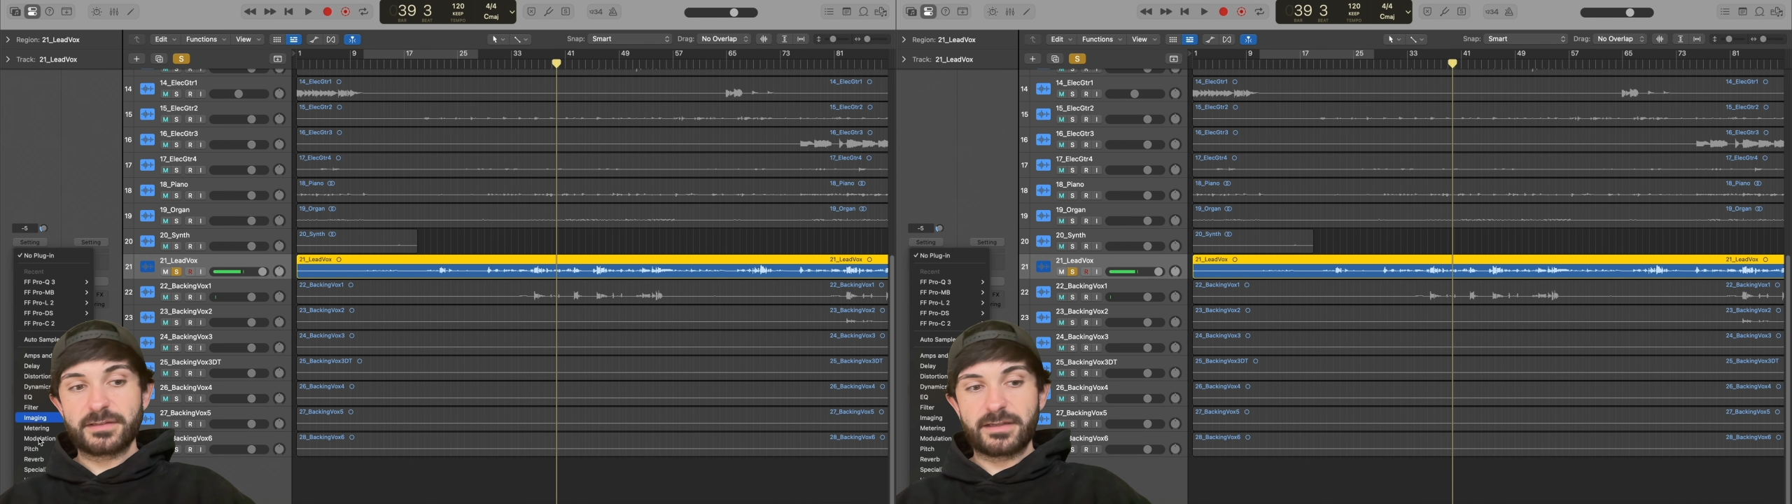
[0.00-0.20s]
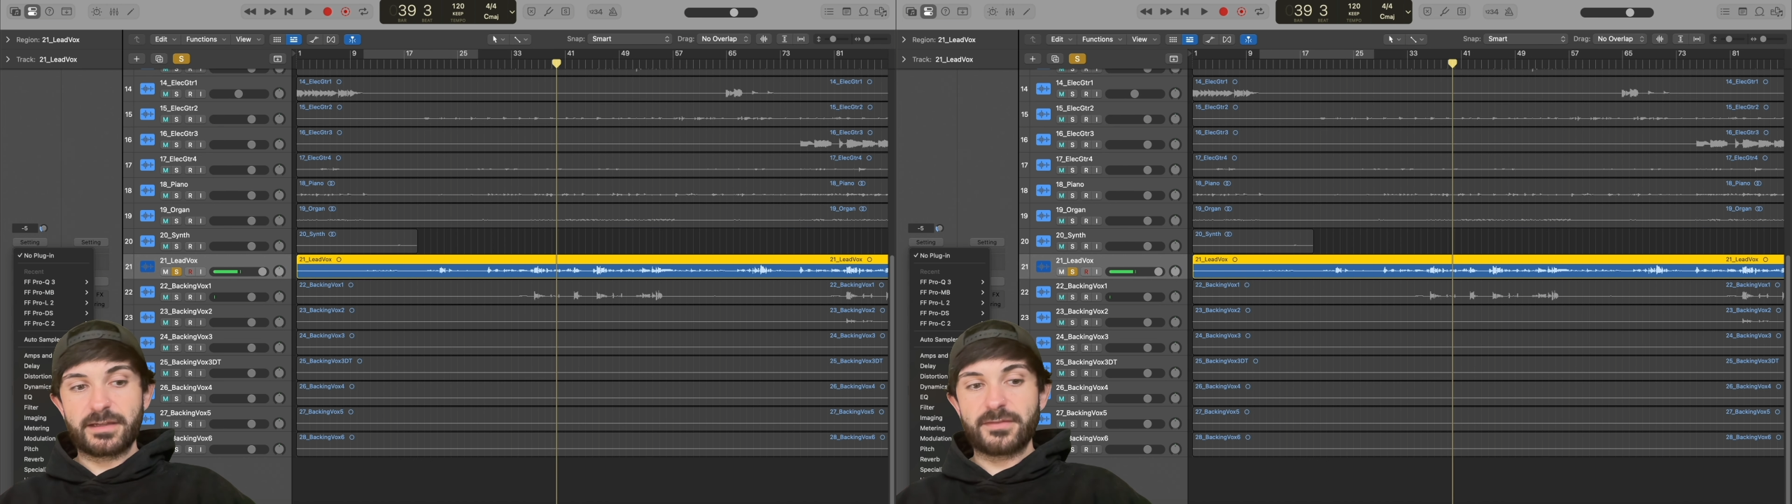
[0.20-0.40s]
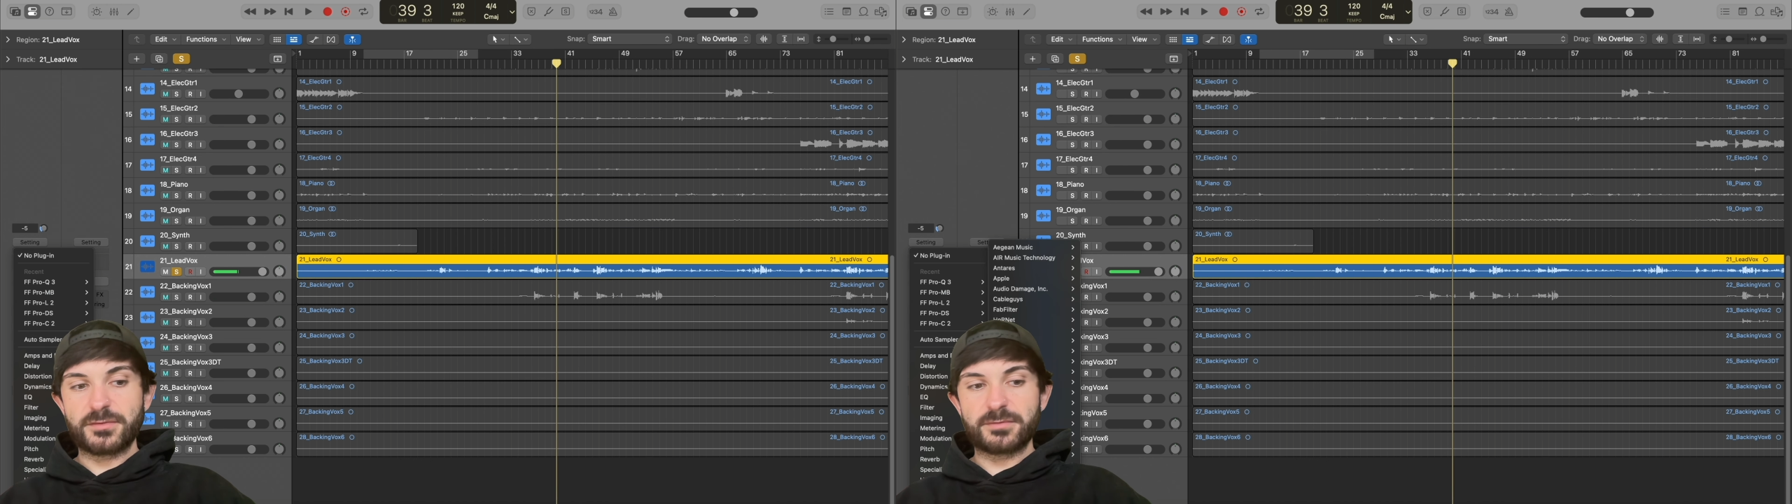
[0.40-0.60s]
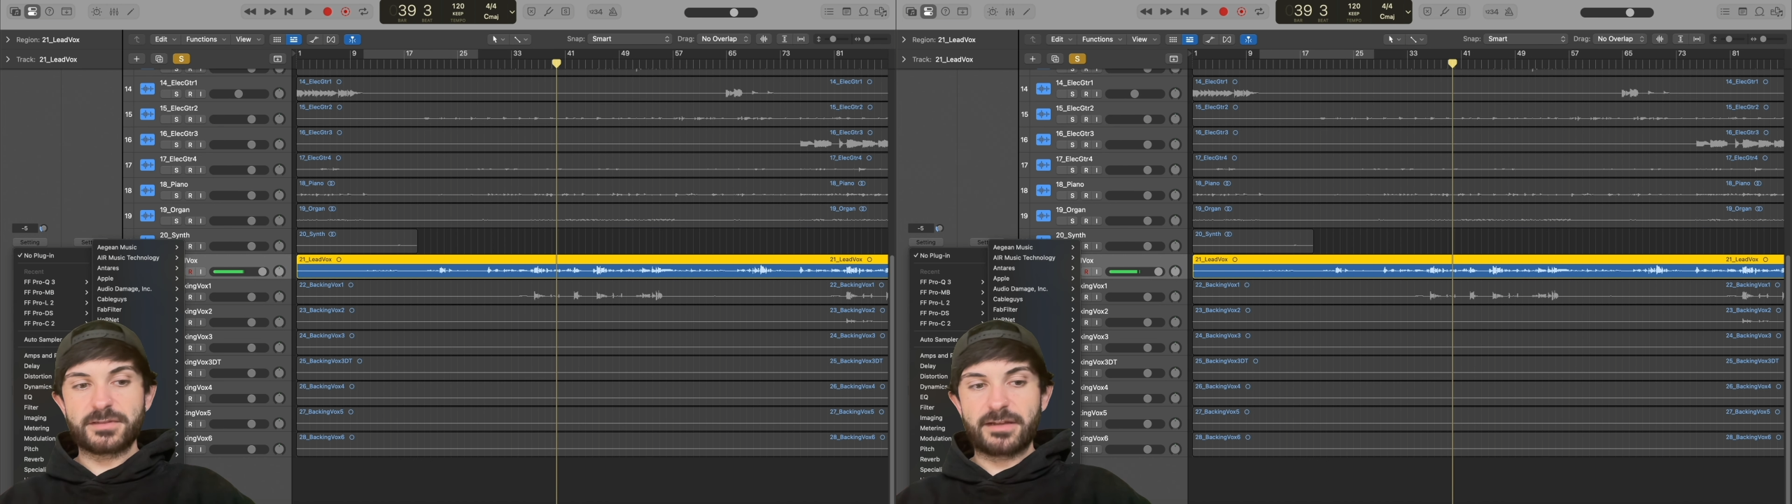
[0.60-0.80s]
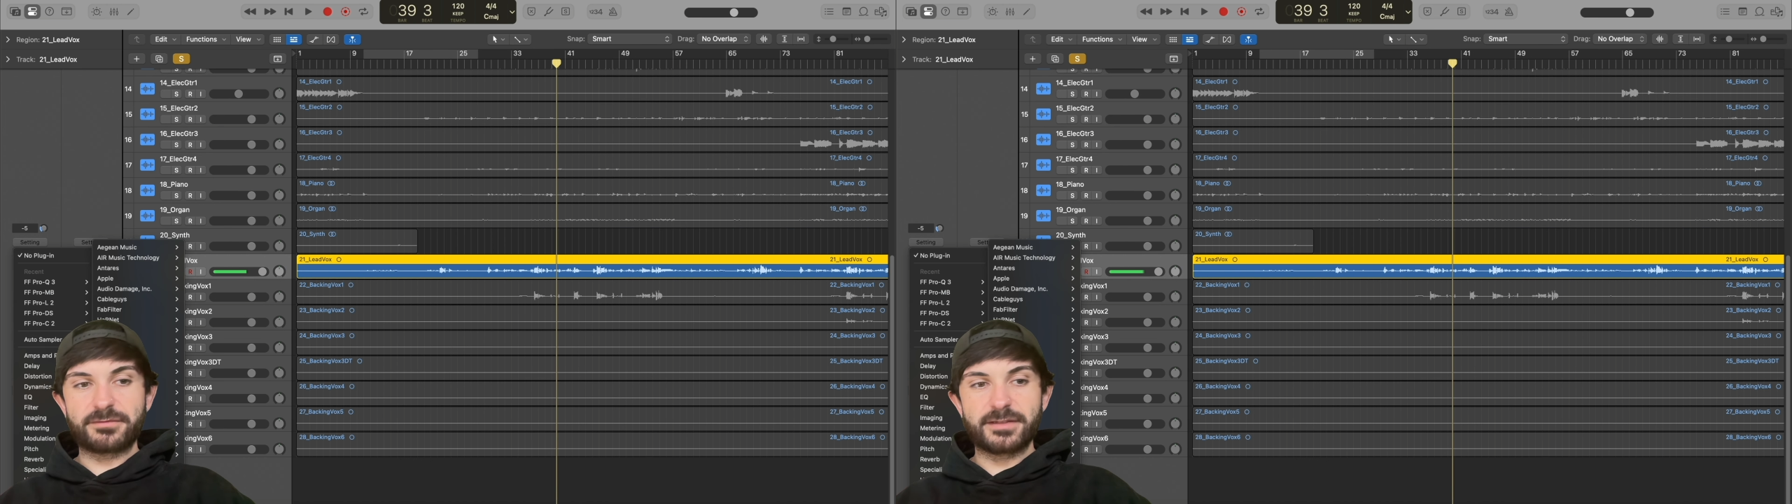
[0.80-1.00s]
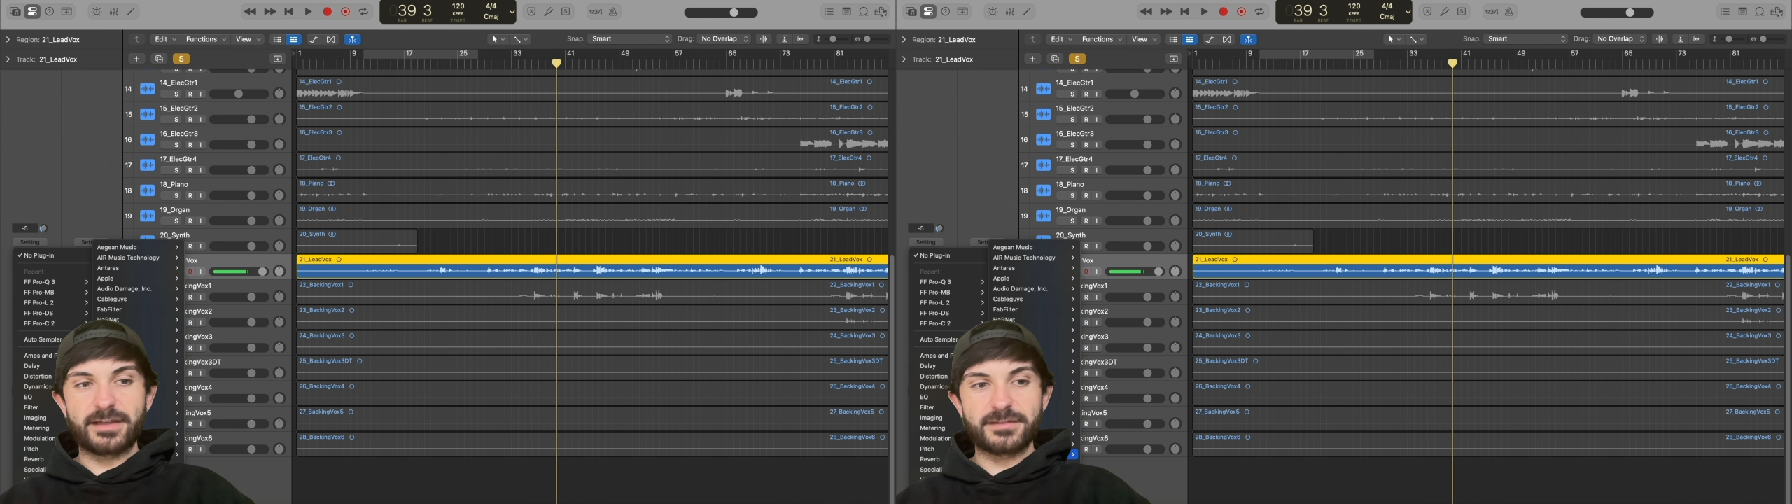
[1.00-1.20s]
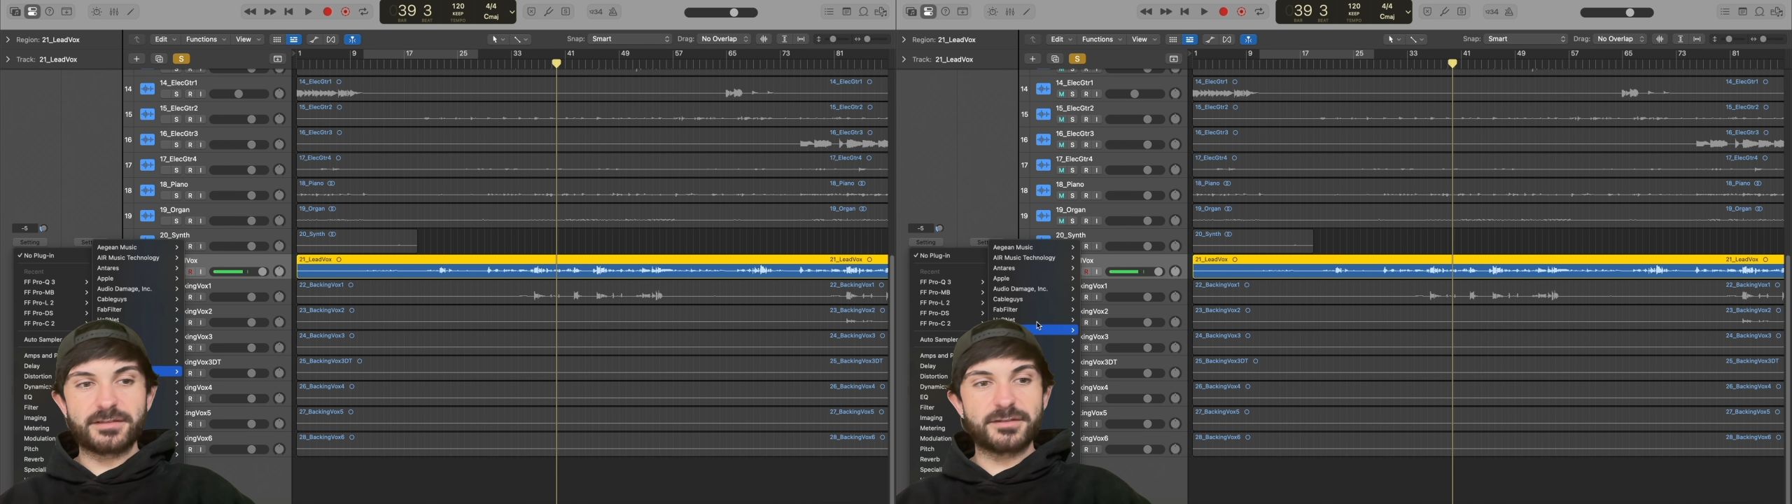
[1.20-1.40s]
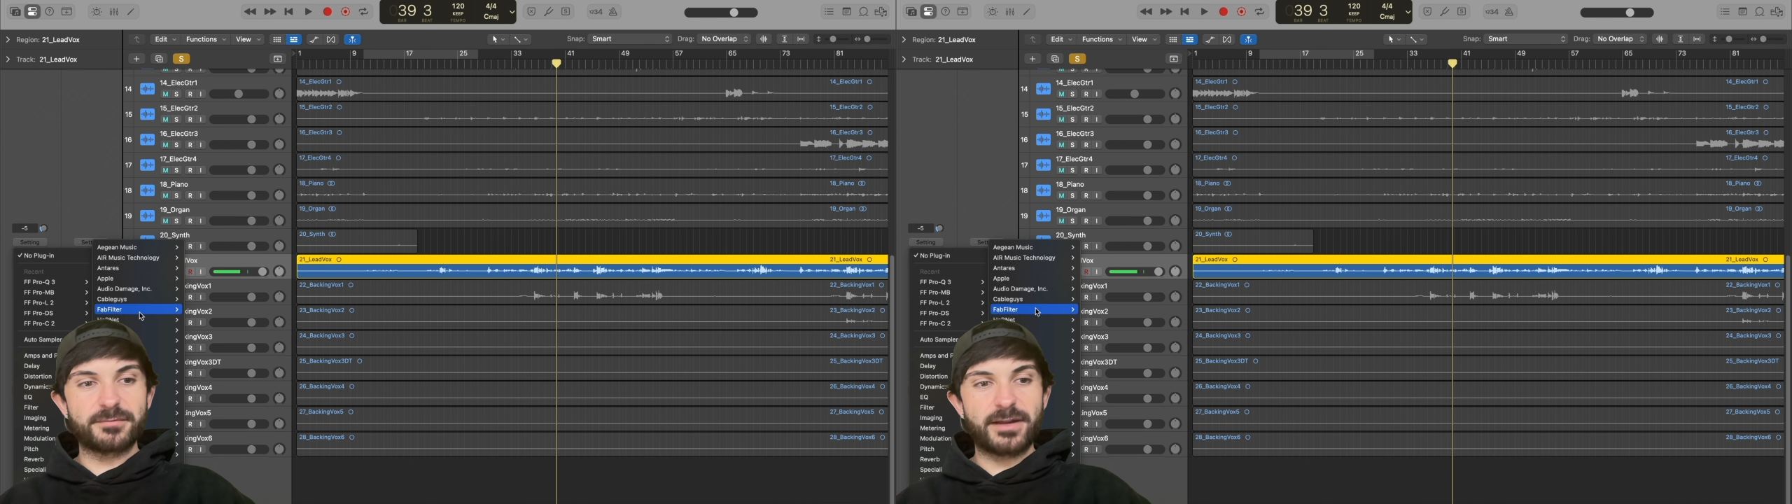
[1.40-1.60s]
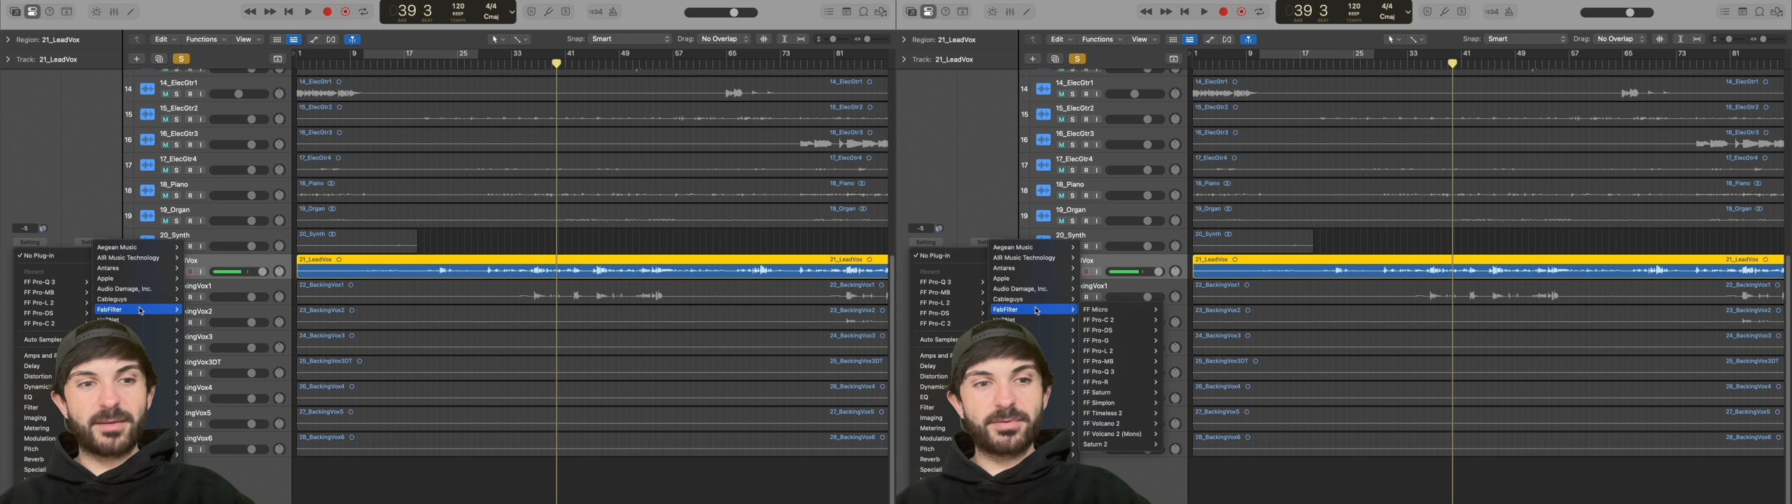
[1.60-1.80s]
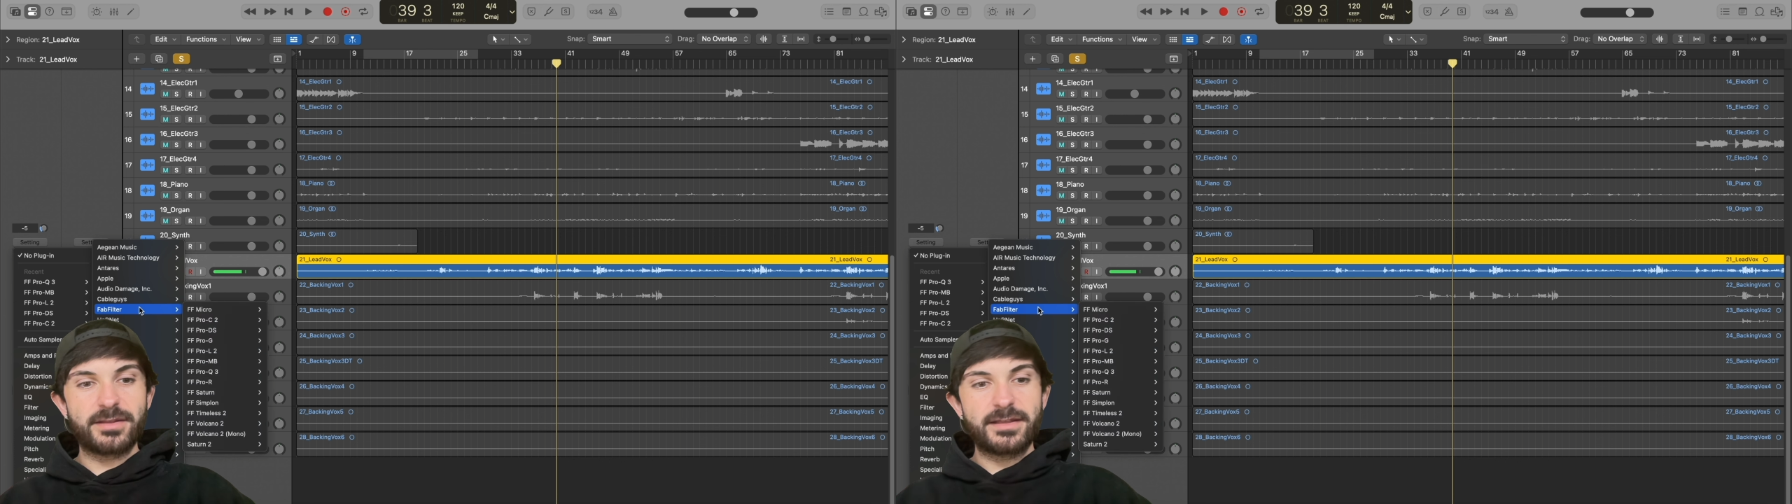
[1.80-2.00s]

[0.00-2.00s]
And this one definitely has a good rep.